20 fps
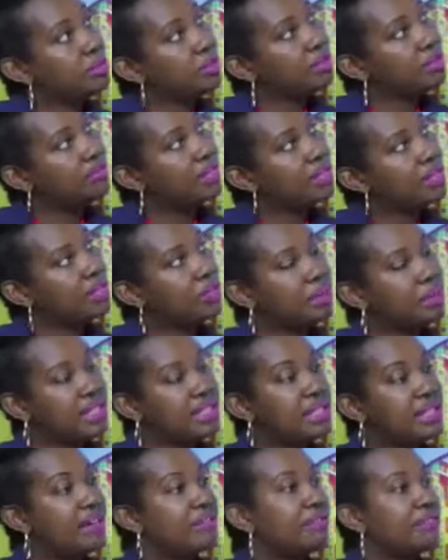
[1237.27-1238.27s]
Universal
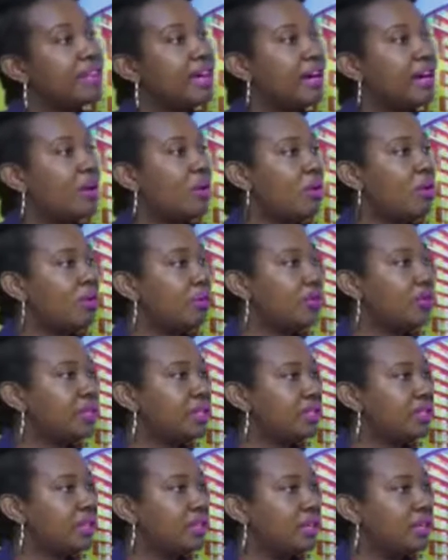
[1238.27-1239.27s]
might have their
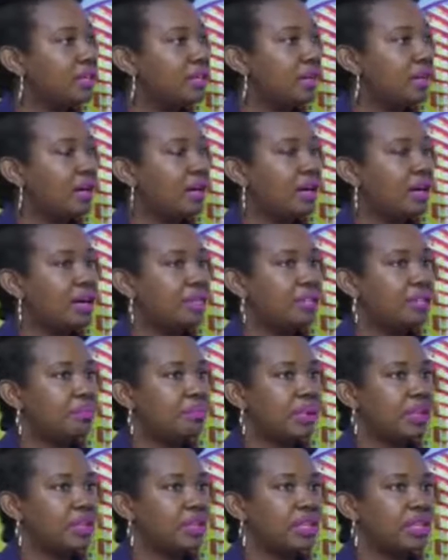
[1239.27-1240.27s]
own,
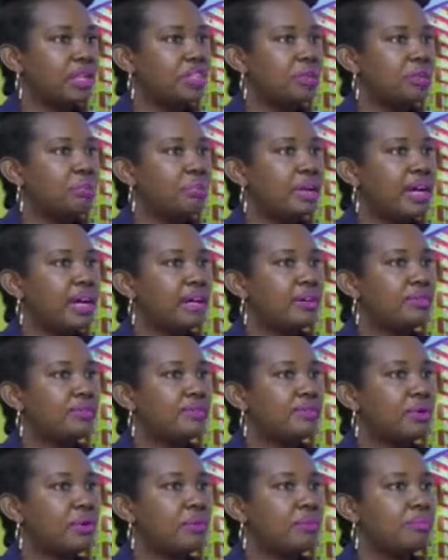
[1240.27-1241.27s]
the person that you're buying
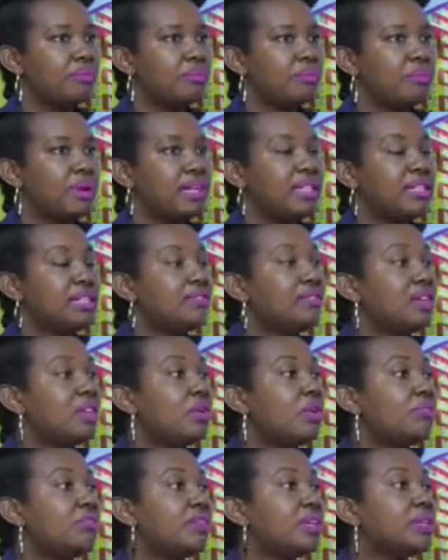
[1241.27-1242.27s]
from might
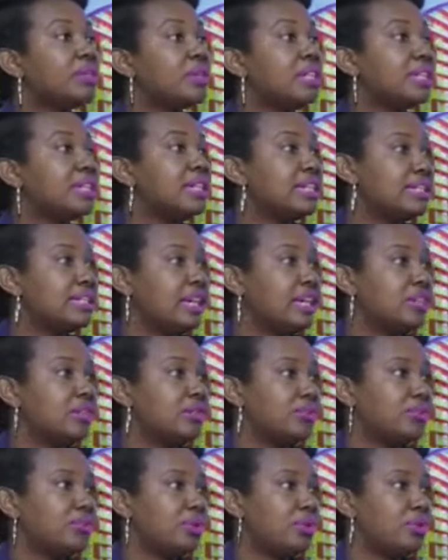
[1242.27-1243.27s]
even offer to get the
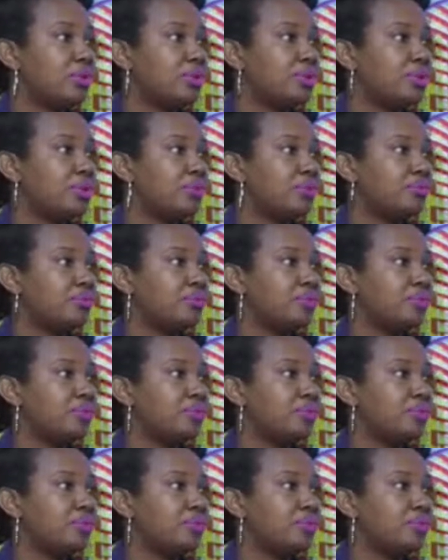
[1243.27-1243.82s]
title for you.